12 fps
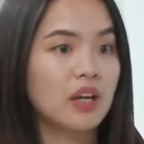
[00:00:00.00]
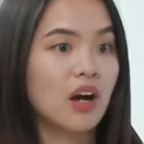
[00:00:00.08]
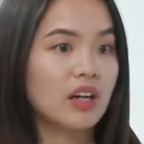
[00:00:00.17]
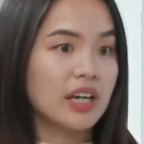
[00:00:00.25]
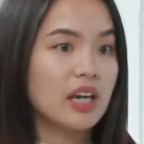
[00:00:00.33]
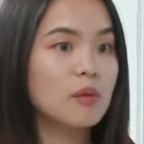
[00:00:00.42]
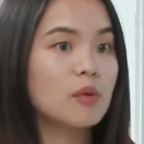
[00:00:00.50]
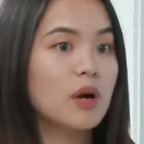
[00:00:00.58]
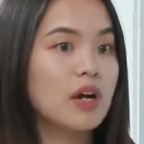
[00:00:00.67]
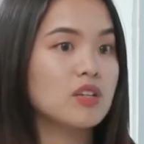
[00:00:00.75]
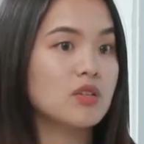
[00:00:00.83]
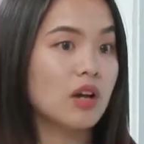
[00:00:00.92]
got
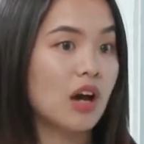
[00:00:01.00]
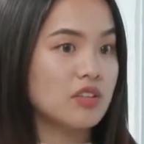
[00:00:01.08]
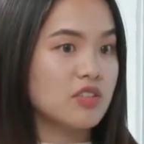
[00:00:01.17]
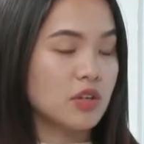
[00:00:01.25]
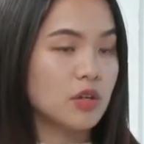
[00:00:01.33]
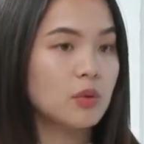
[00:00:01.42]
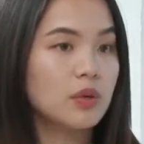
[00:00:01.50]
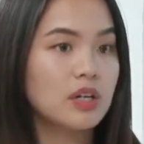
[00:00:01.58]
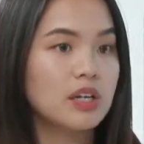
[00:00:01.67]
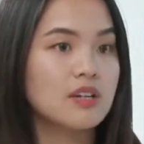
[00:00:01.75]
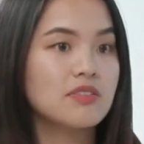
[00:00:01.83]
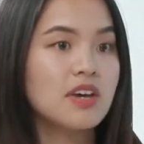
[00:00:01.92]
cameras, got
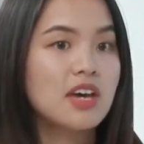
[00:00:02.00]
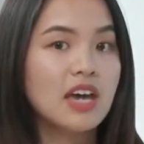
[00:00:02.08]
securities,